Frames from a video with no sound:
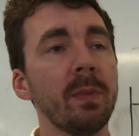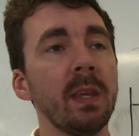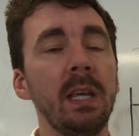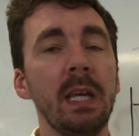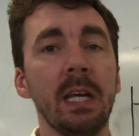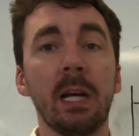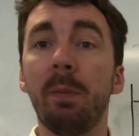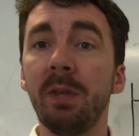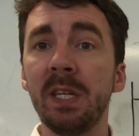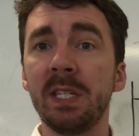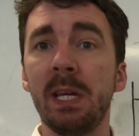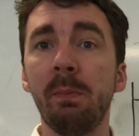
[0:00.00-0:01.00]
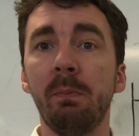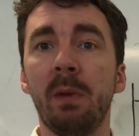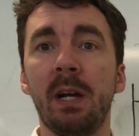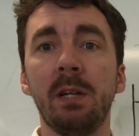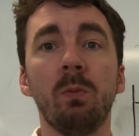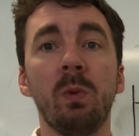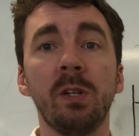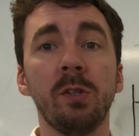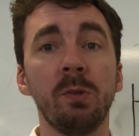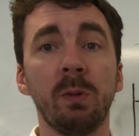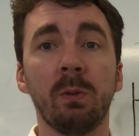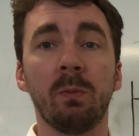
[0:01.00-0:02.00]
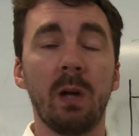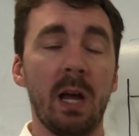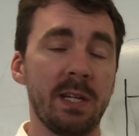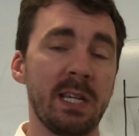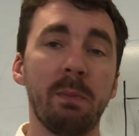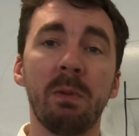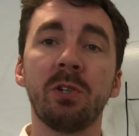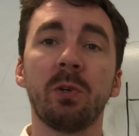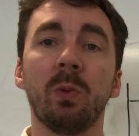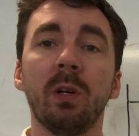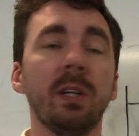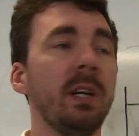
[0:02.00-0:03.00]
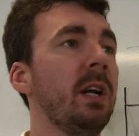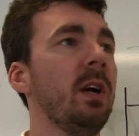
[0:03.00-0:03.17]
A couple things to keep in mind when you're doing tape measure work.